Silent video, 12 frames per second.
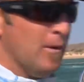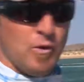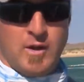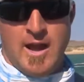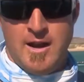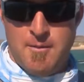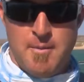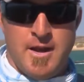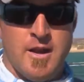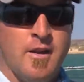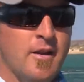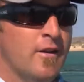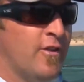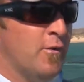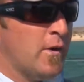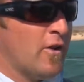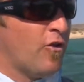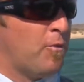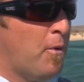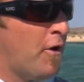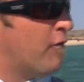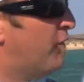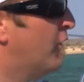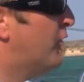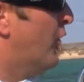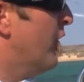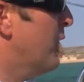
a lookout in a minute, see if we can spot a fish for